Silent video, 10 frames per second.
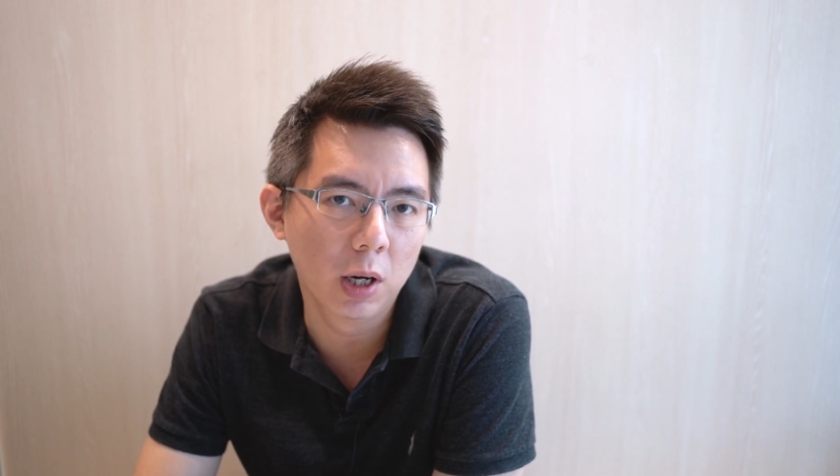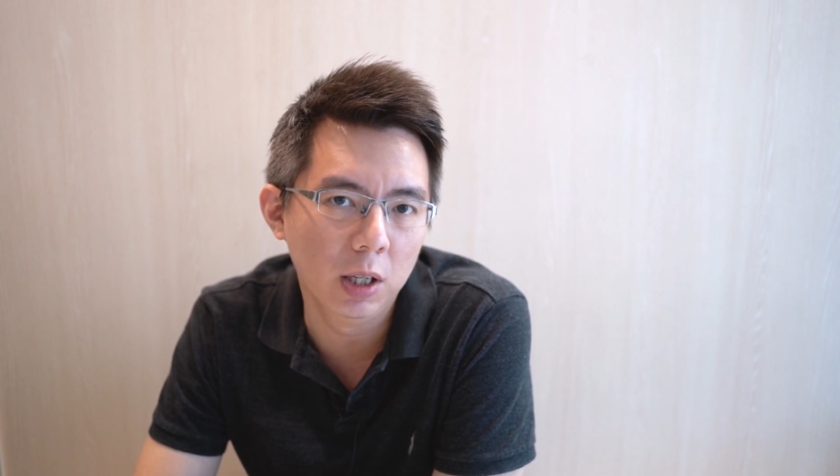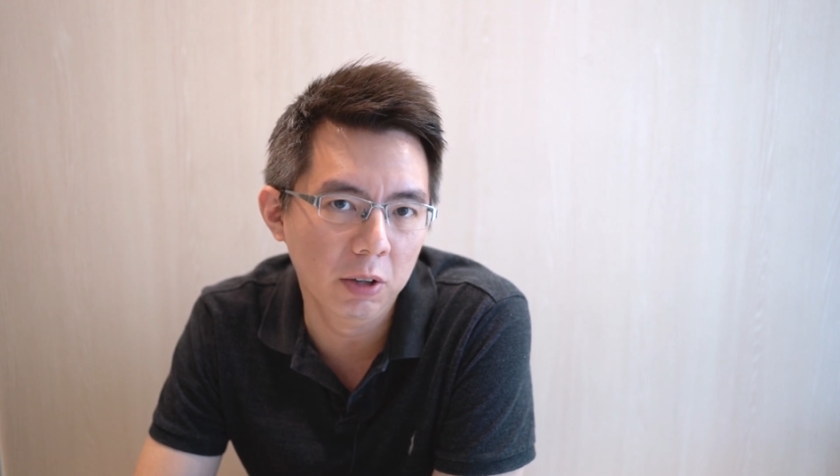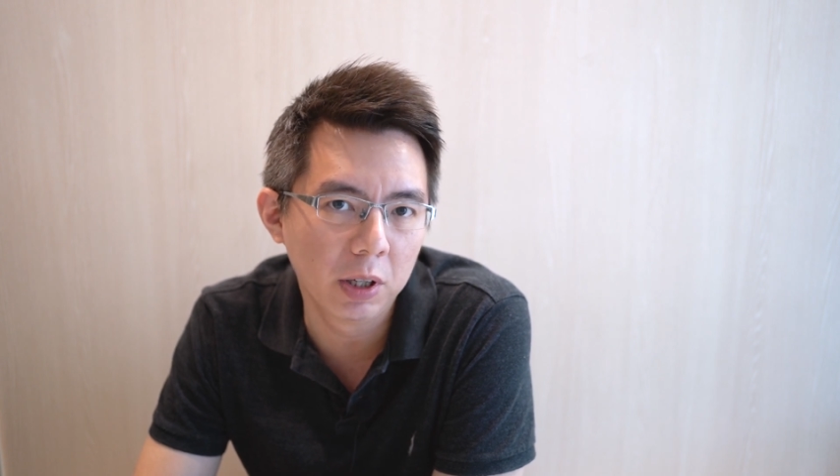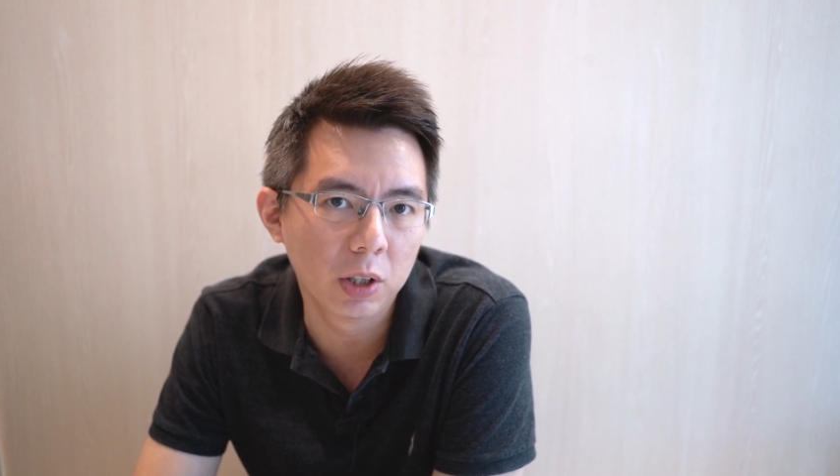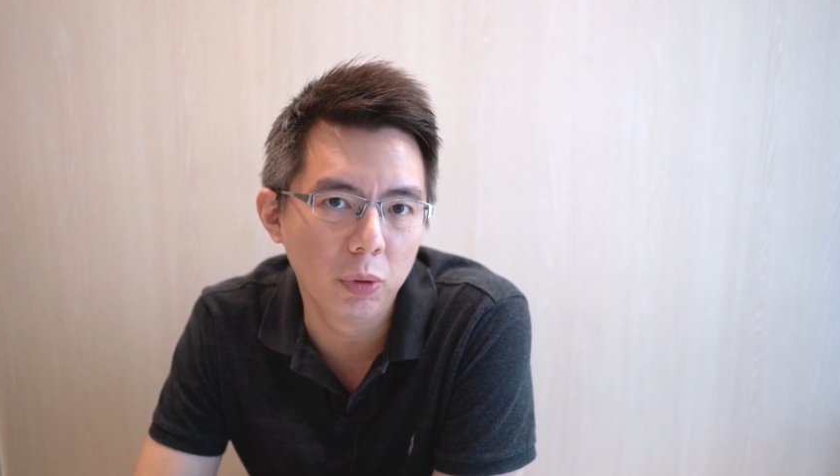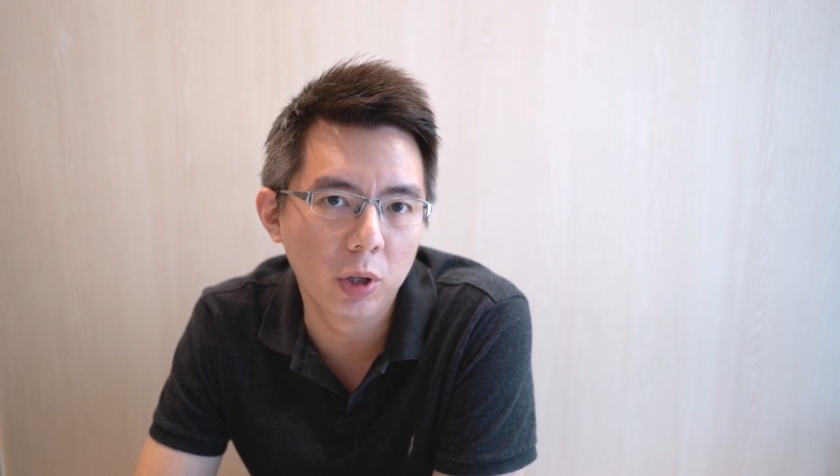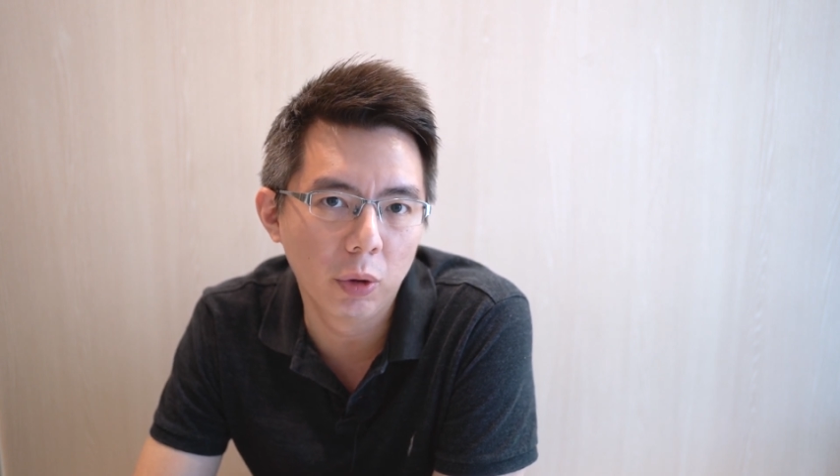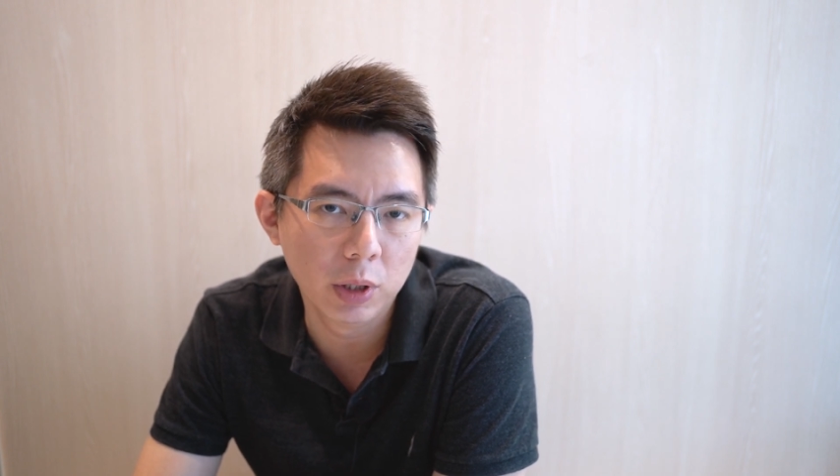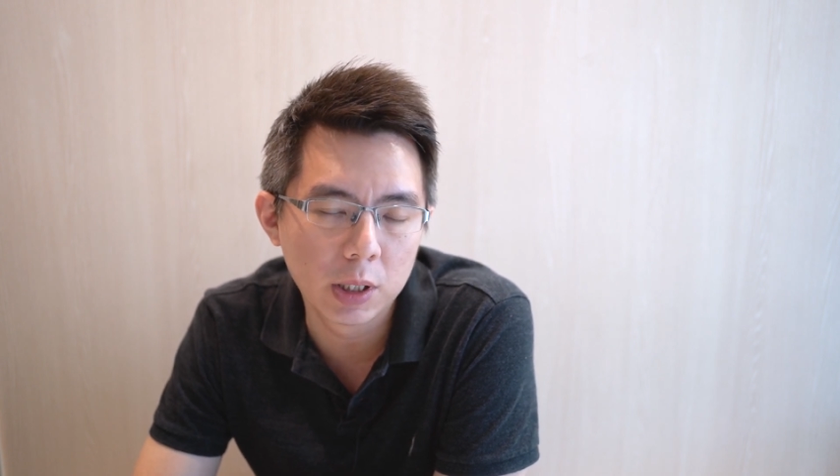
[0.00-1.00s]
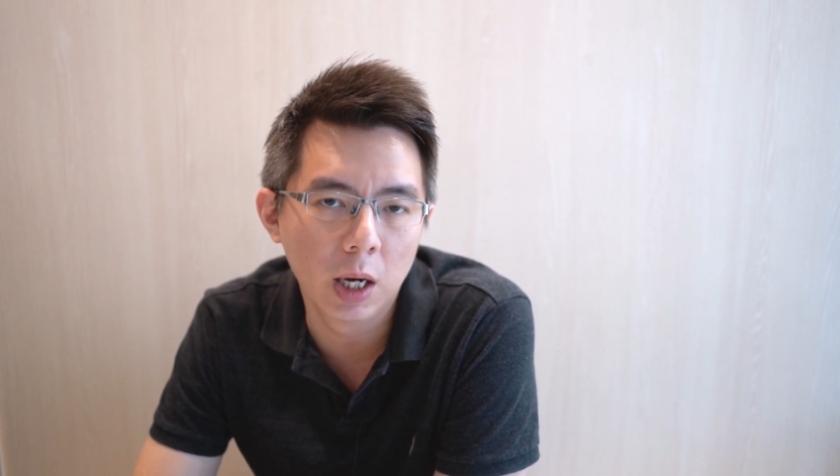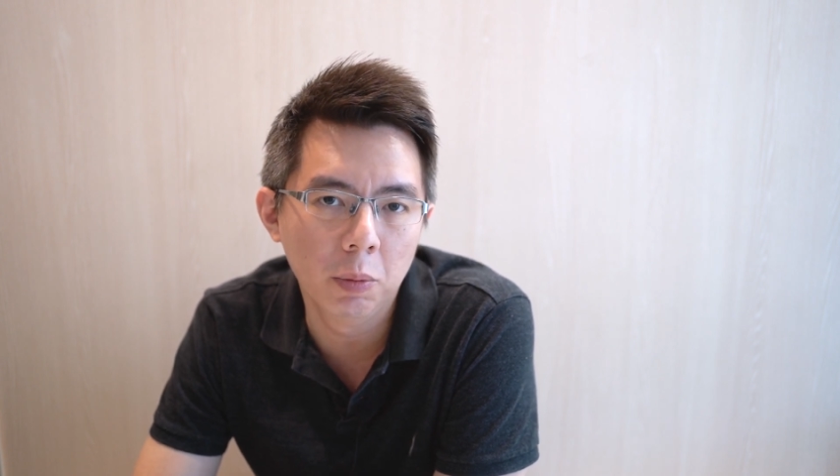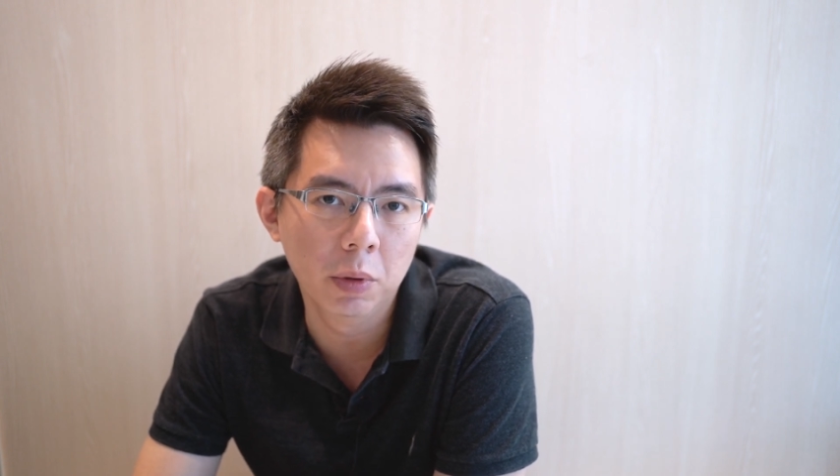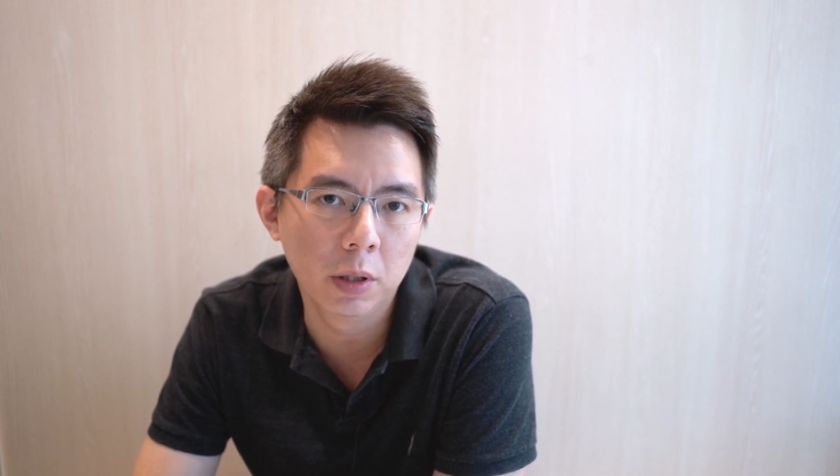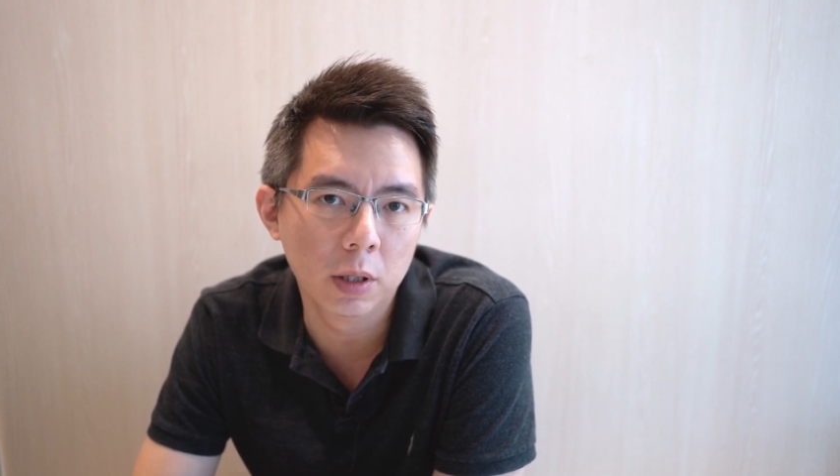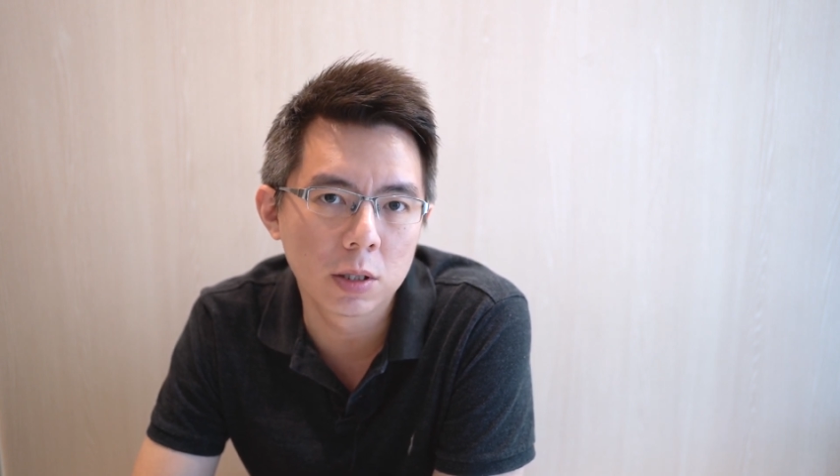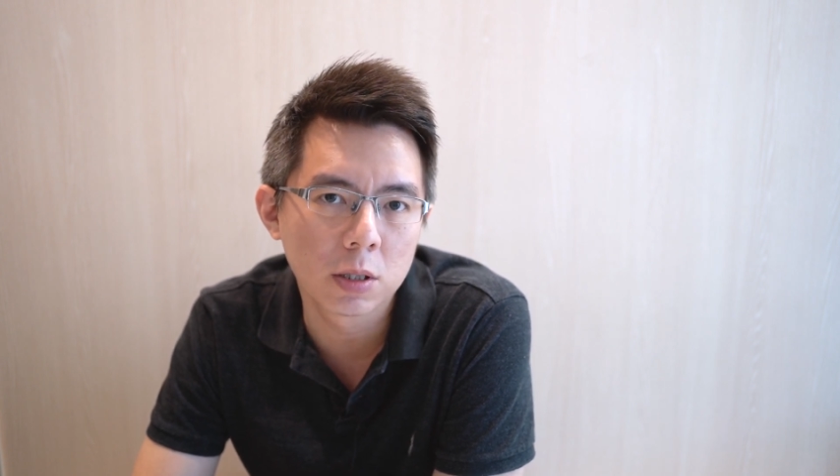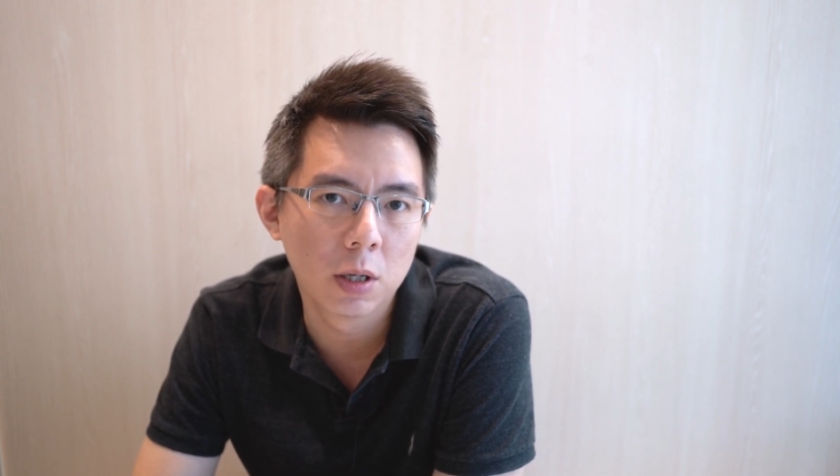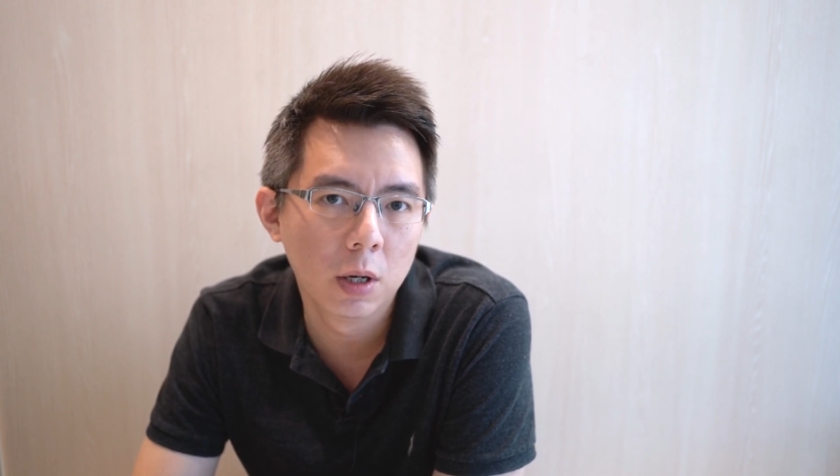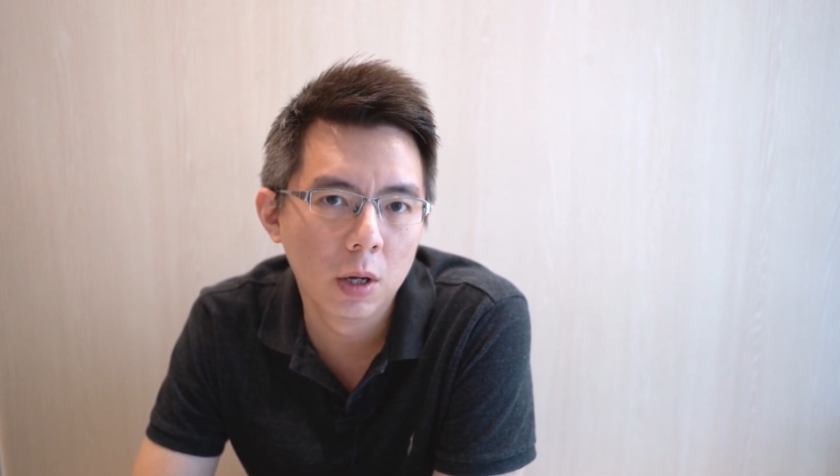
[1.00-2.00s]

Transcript: living during your retirement years.